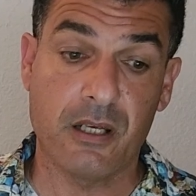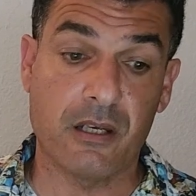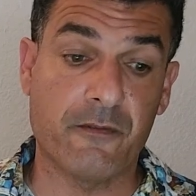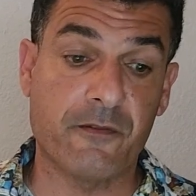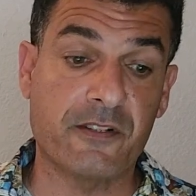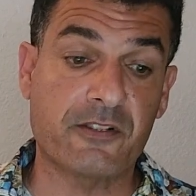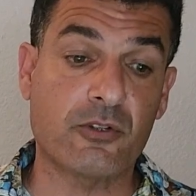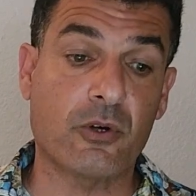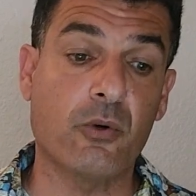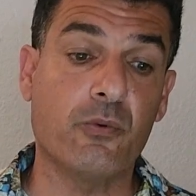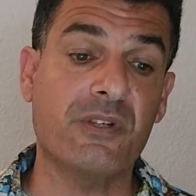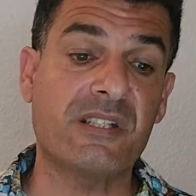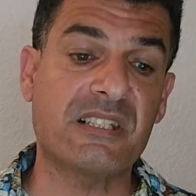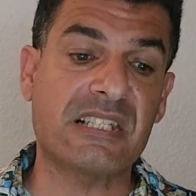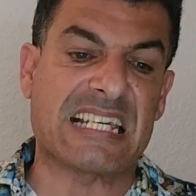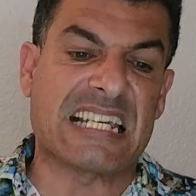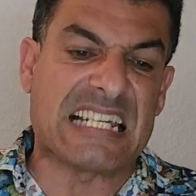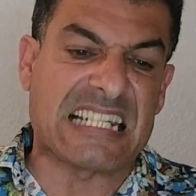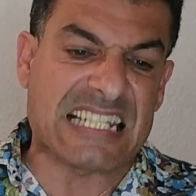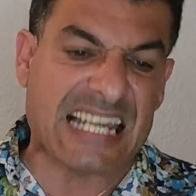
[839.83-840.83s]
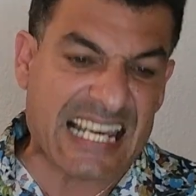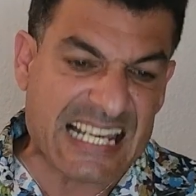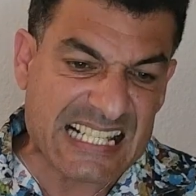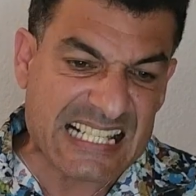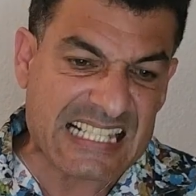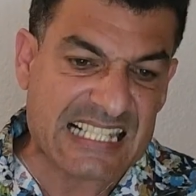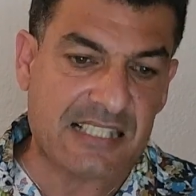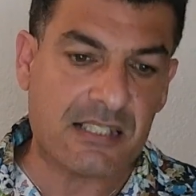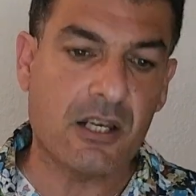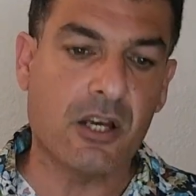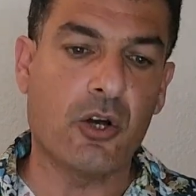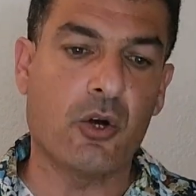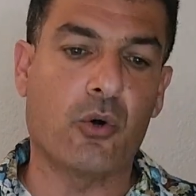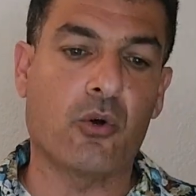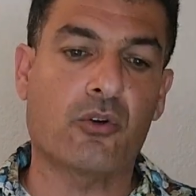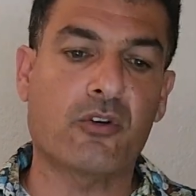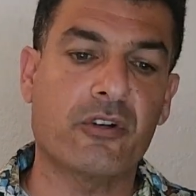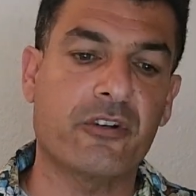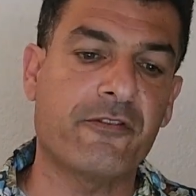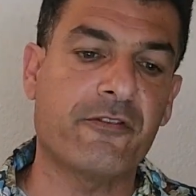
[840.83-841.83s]
If it's always intense
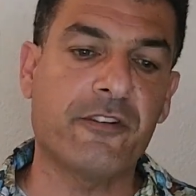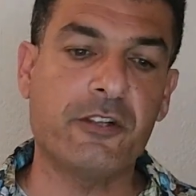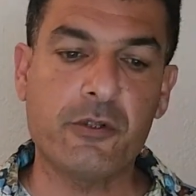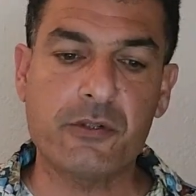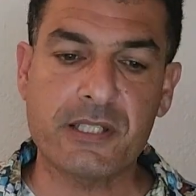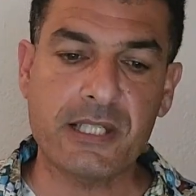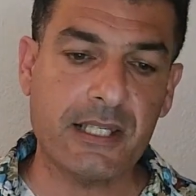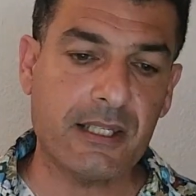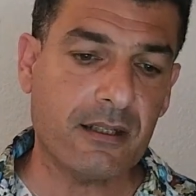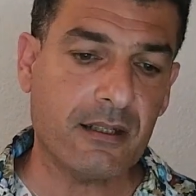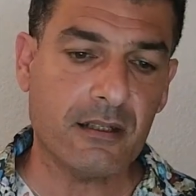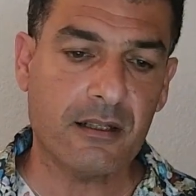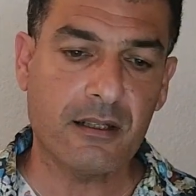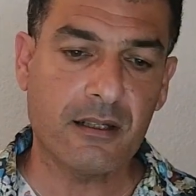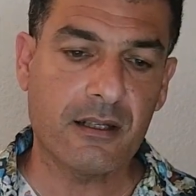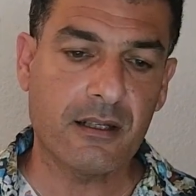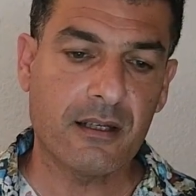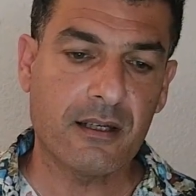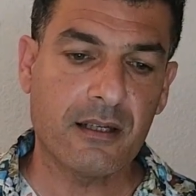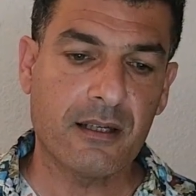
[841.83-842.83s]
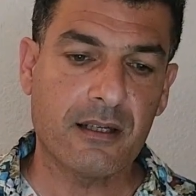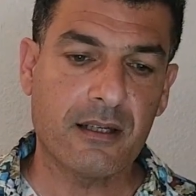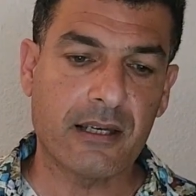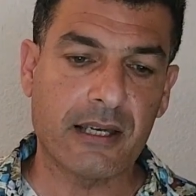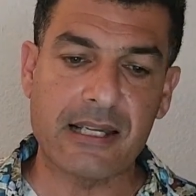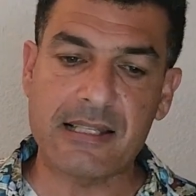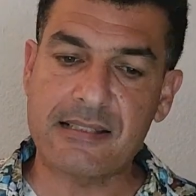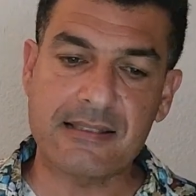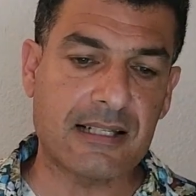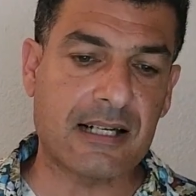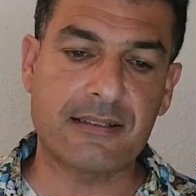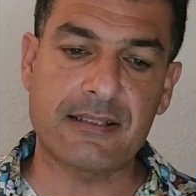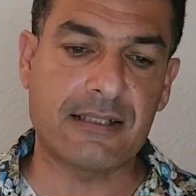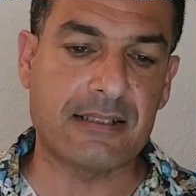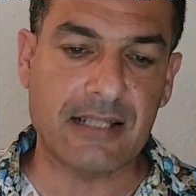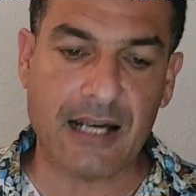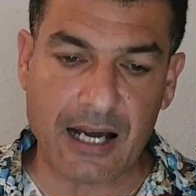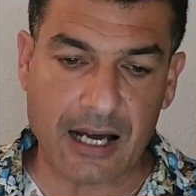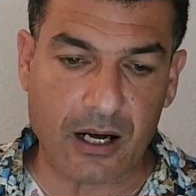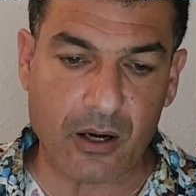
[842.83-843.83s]
or confusing, it's not
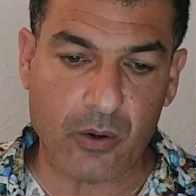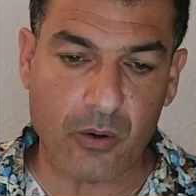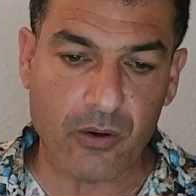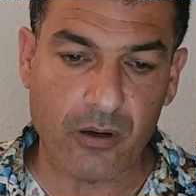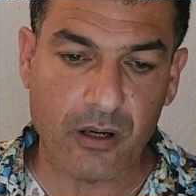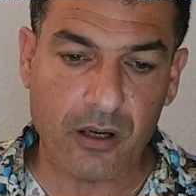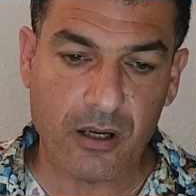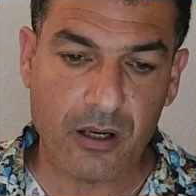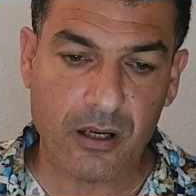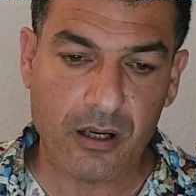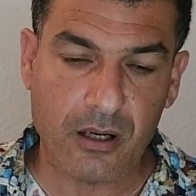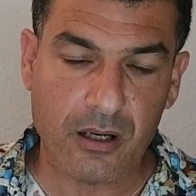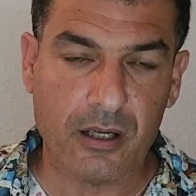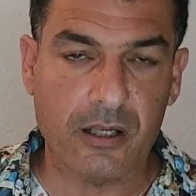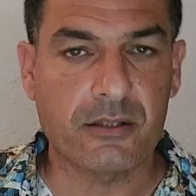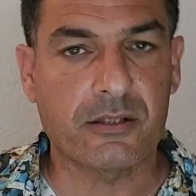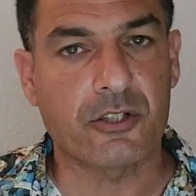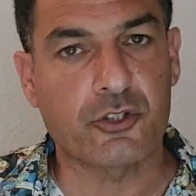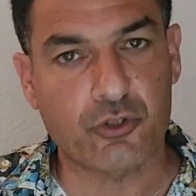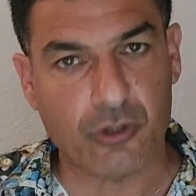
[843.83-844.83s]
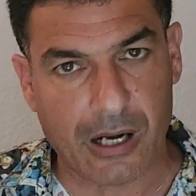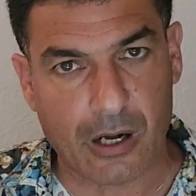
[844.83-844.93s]
a Tao, it's a